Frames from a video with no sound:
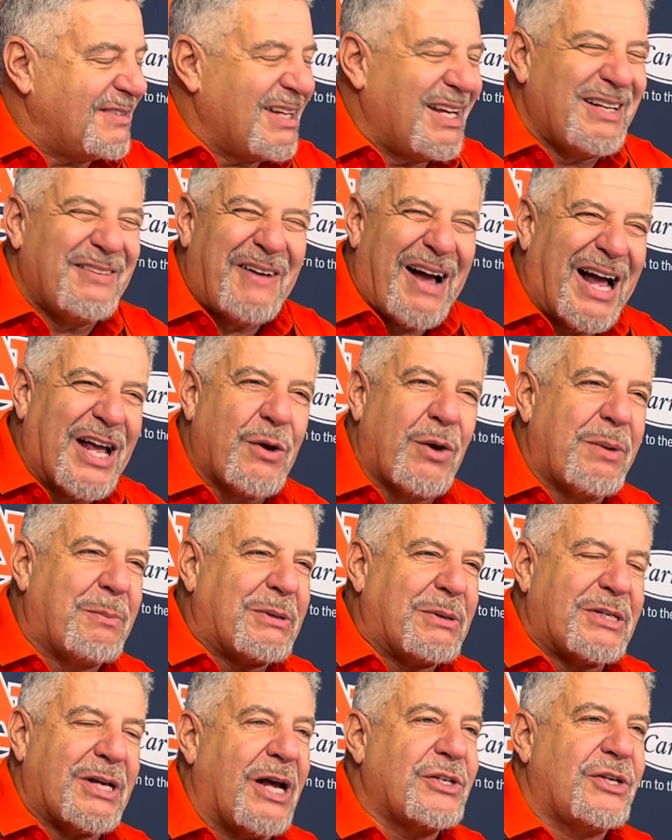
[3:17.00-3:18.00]
valuing
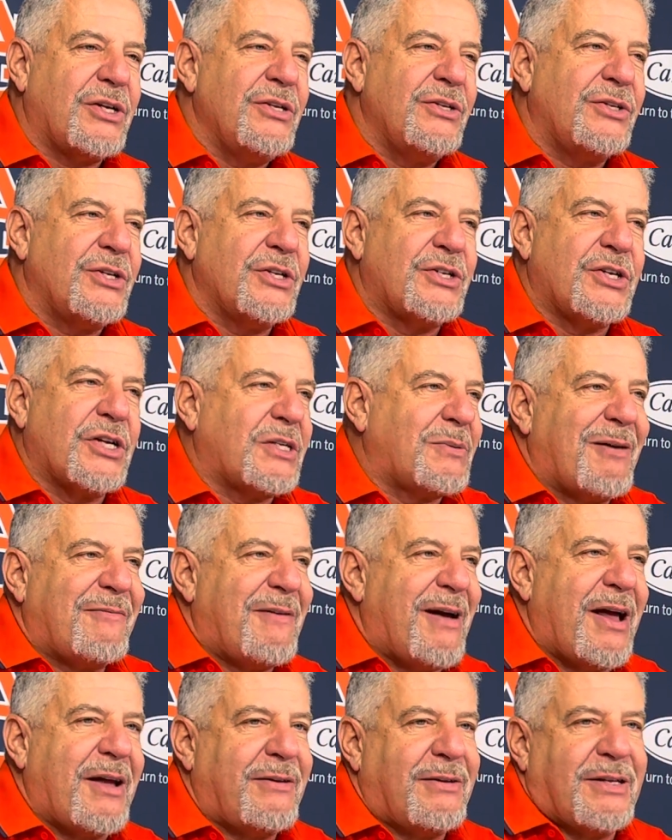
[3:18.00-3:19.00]
possessions, it's
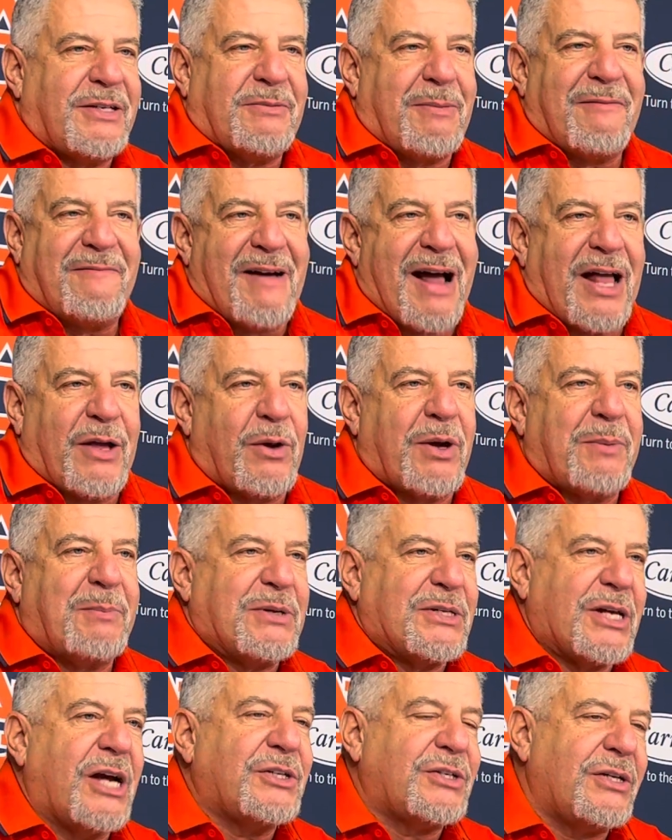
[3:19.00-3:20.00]
about valuing
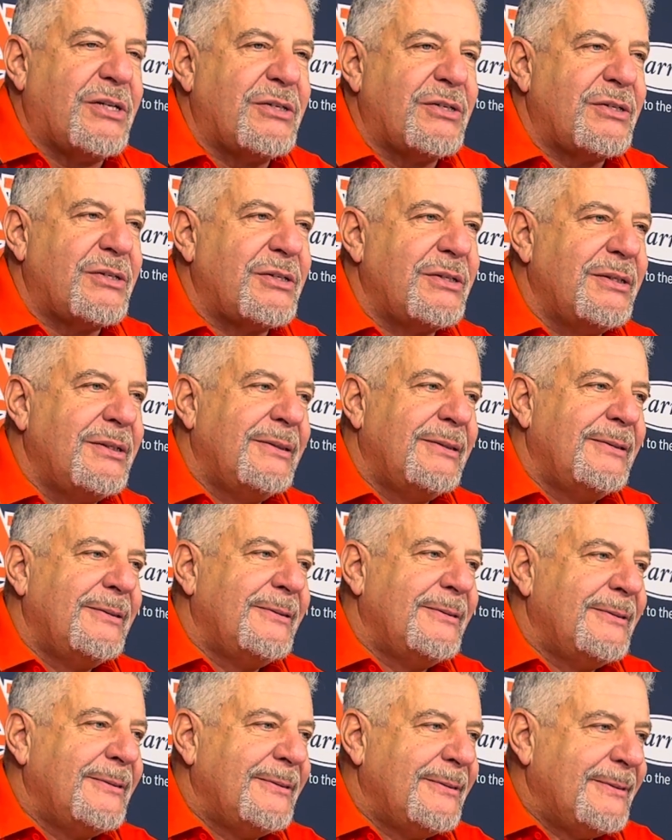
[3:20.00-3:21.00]
possessions
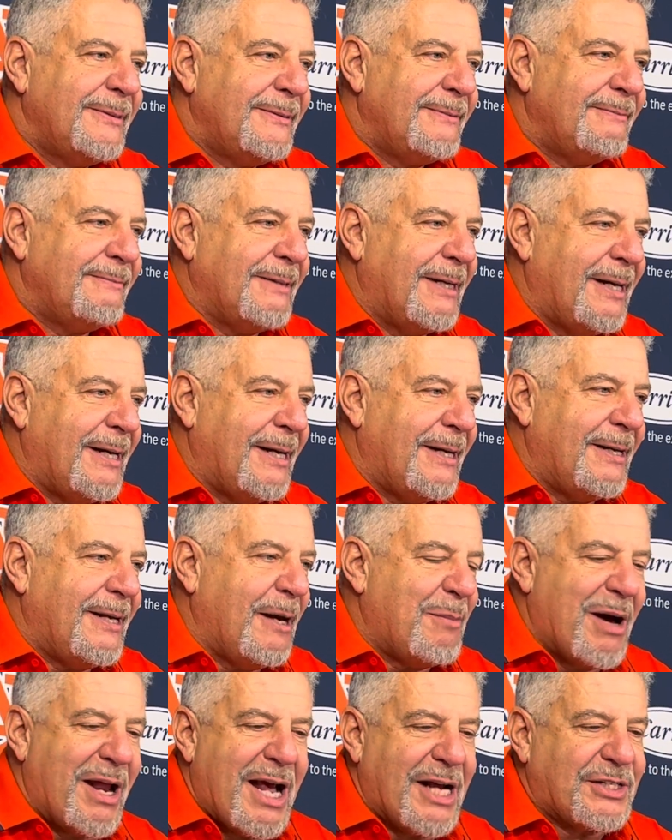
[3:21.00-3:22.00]
and
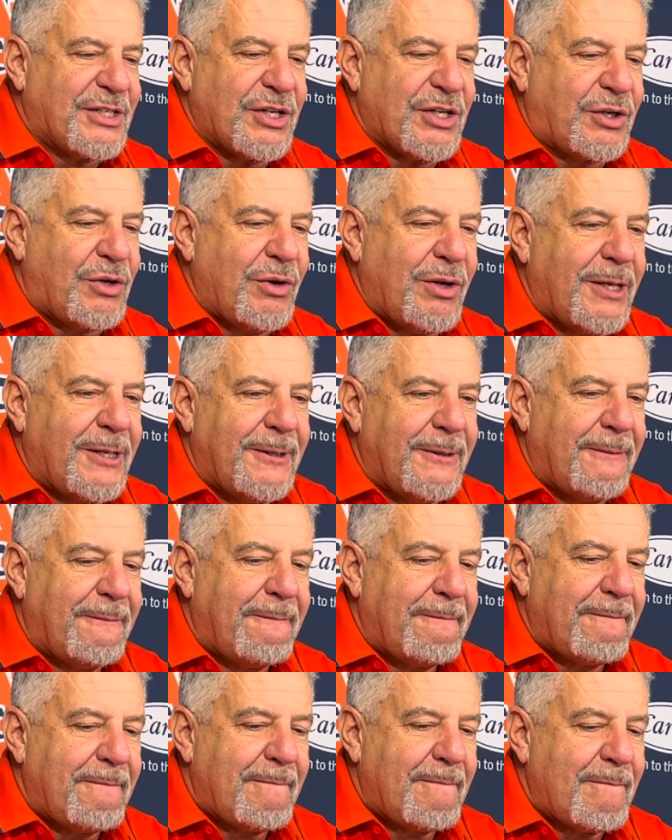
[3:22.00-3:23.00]
about executing.
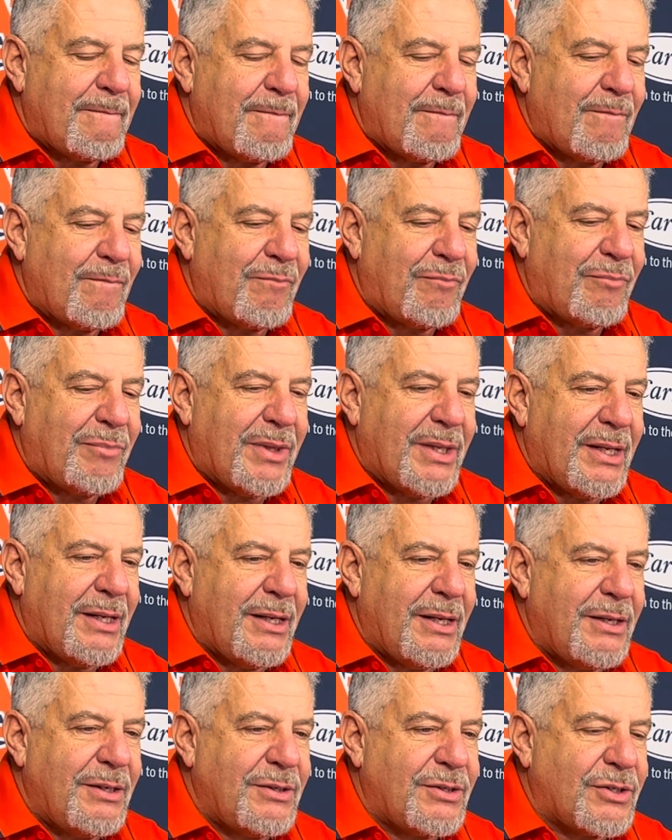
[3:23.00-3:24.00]

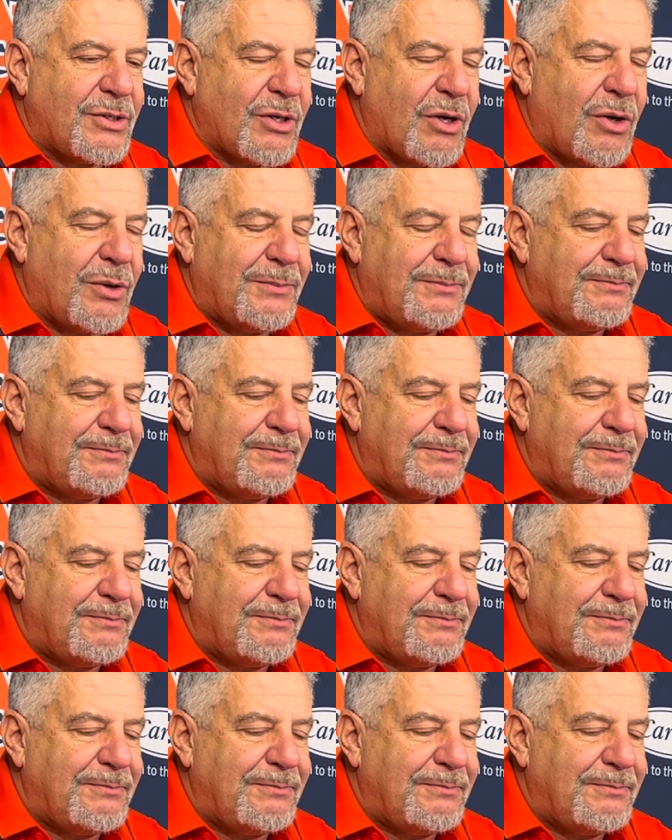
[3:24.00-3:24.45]
And so,